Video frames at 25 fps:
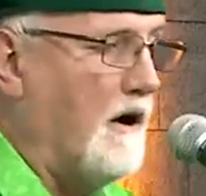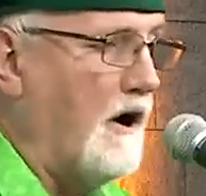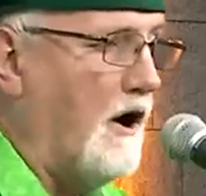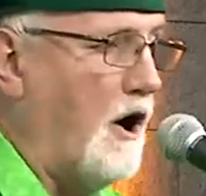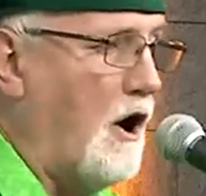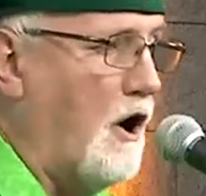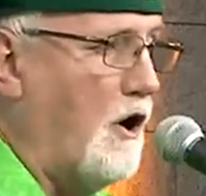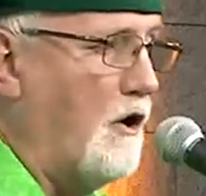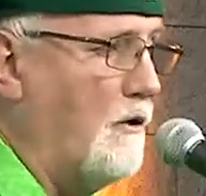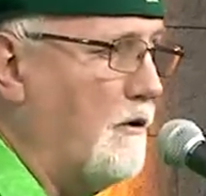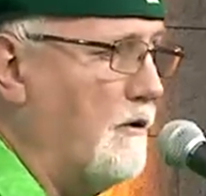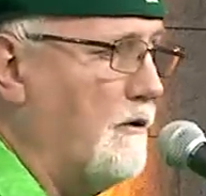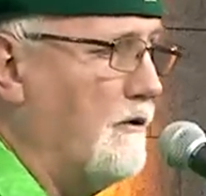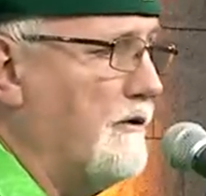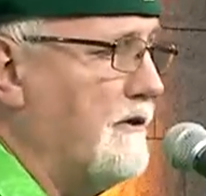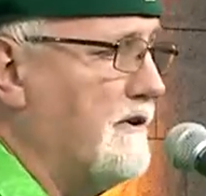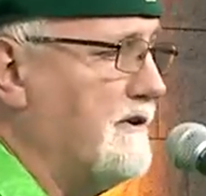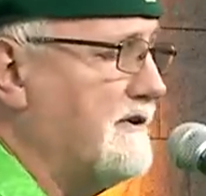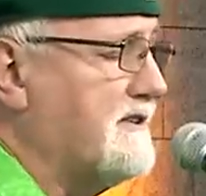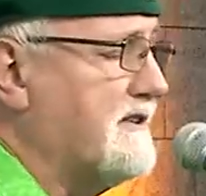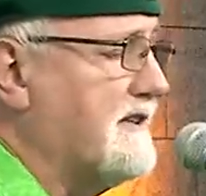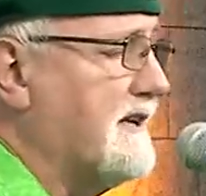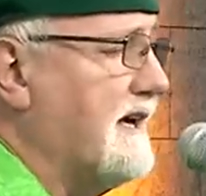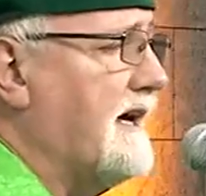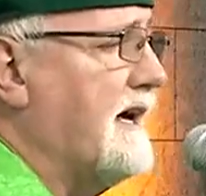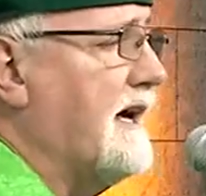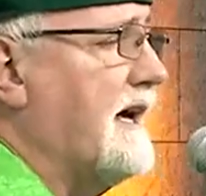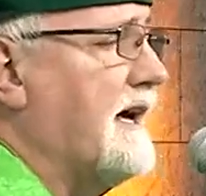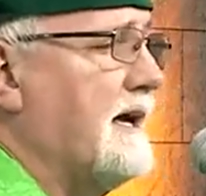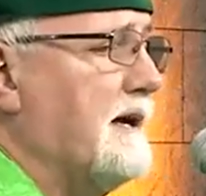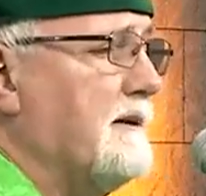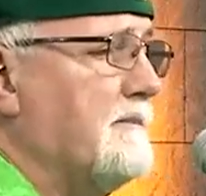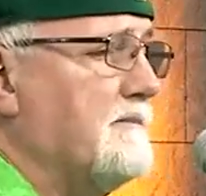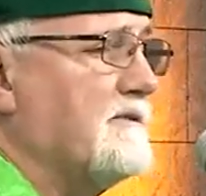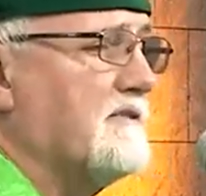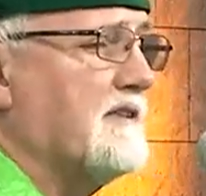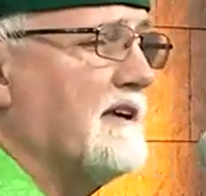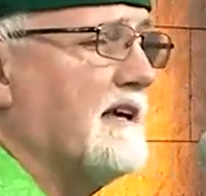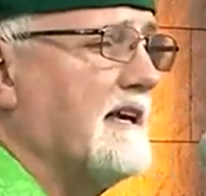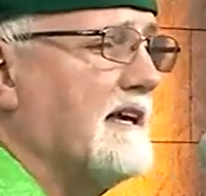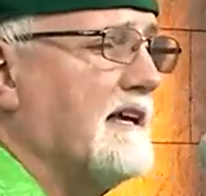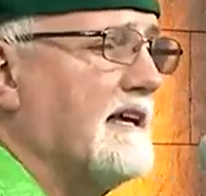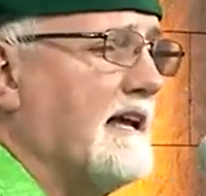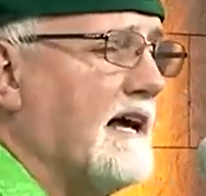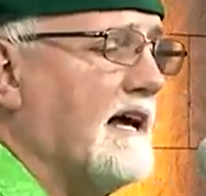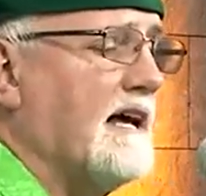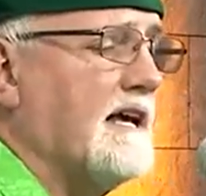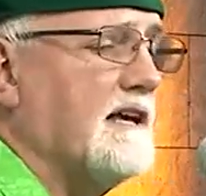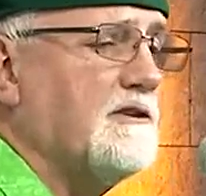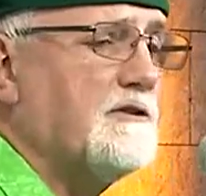All the times that
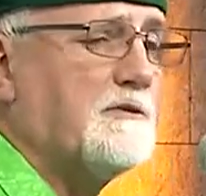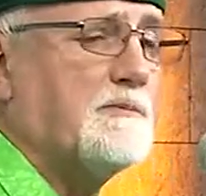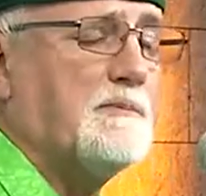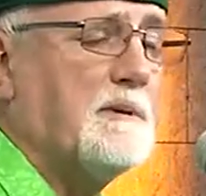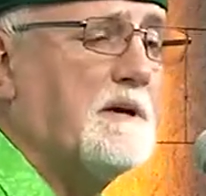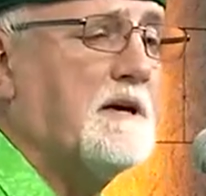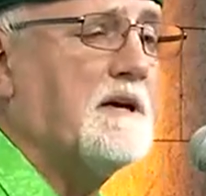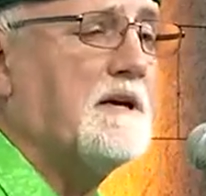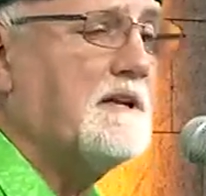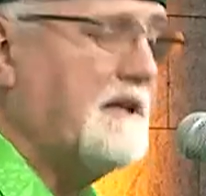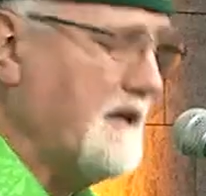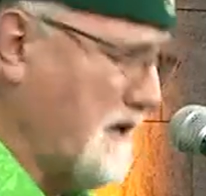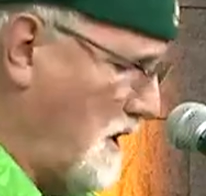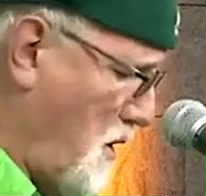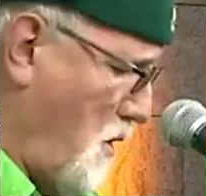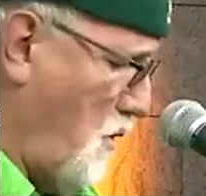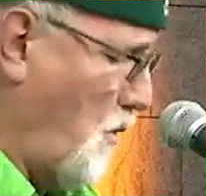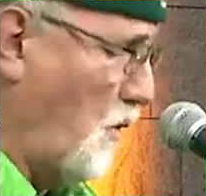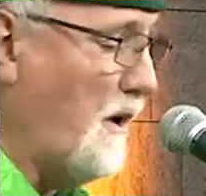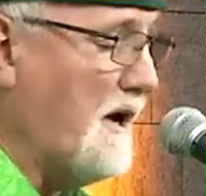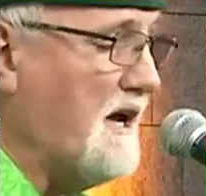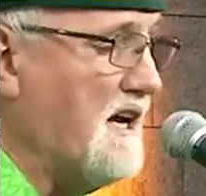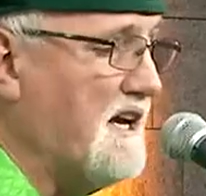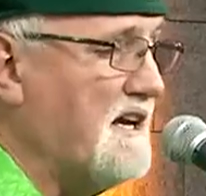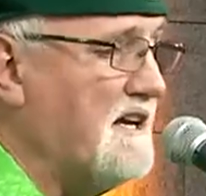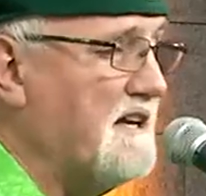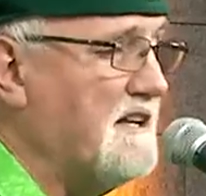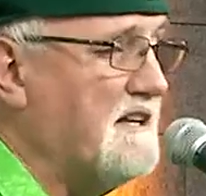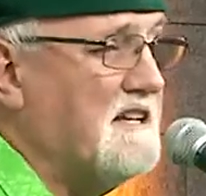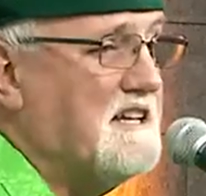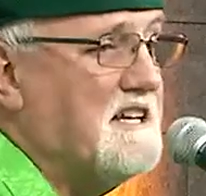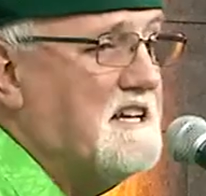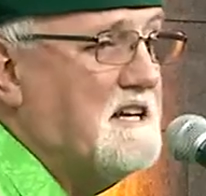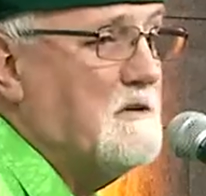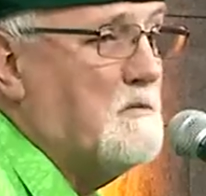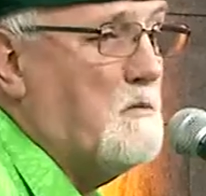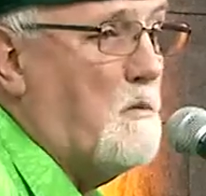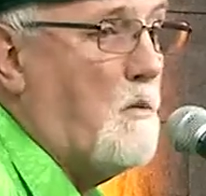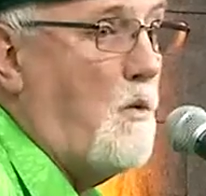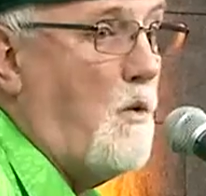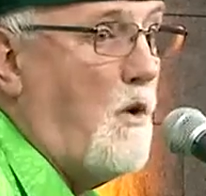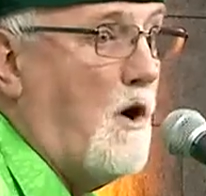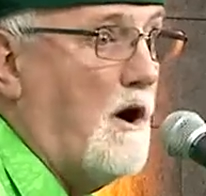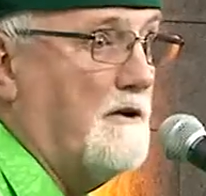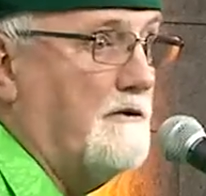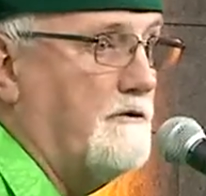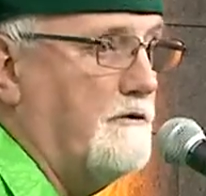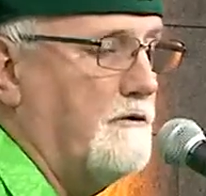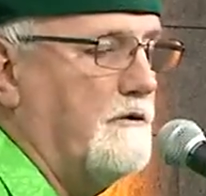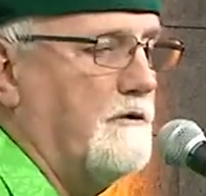I spent waiting,
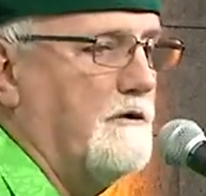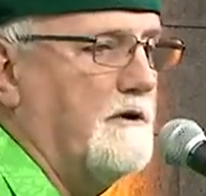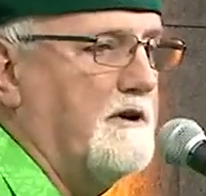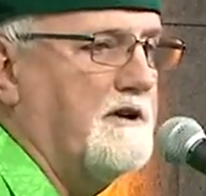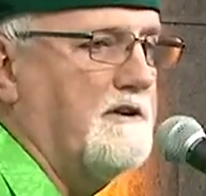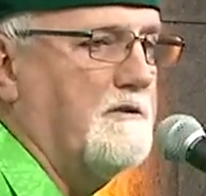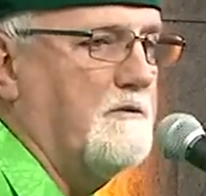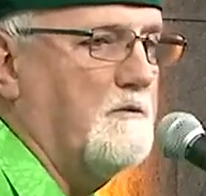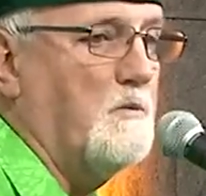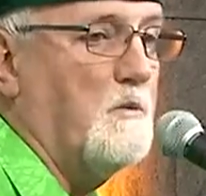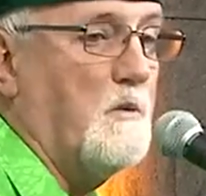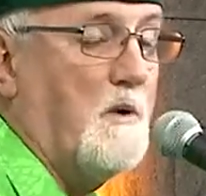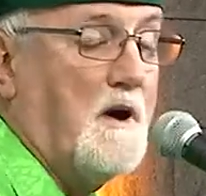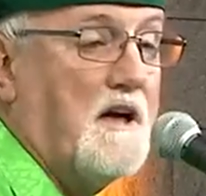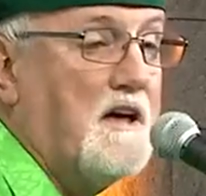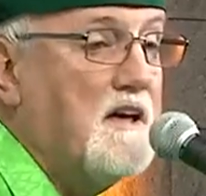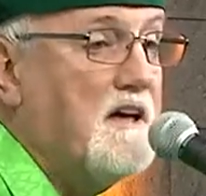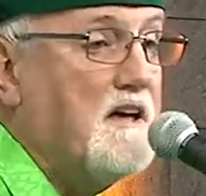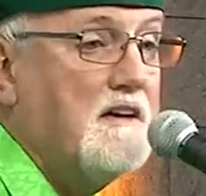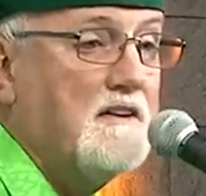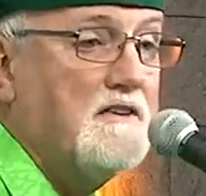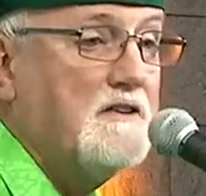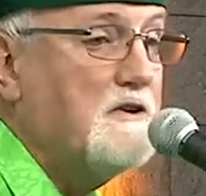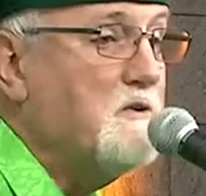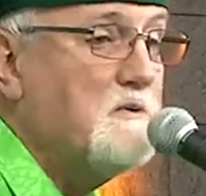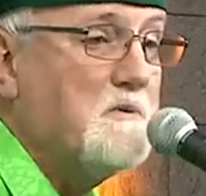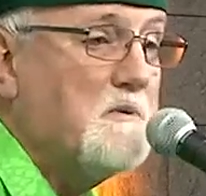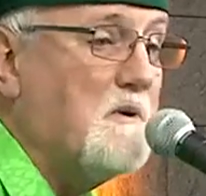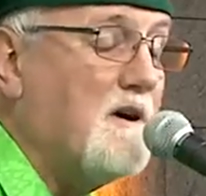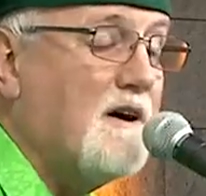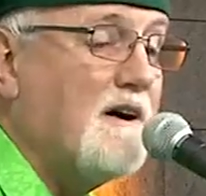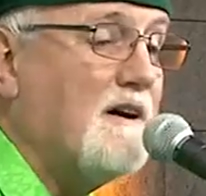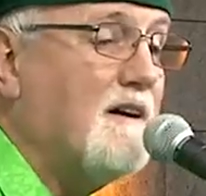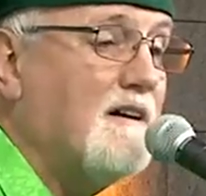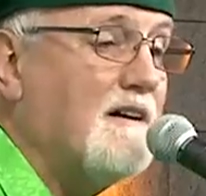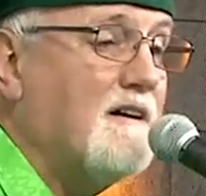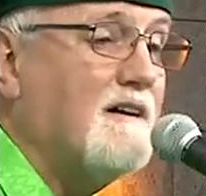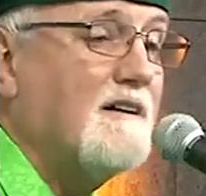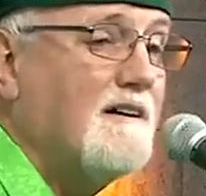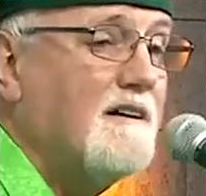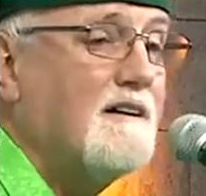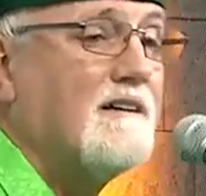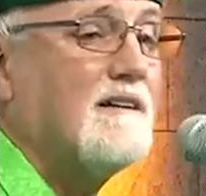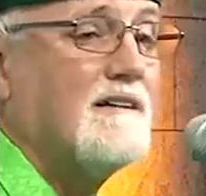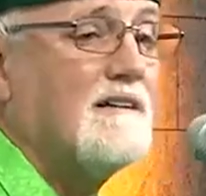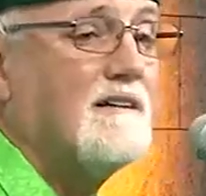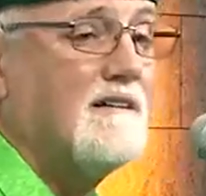wondering where you are.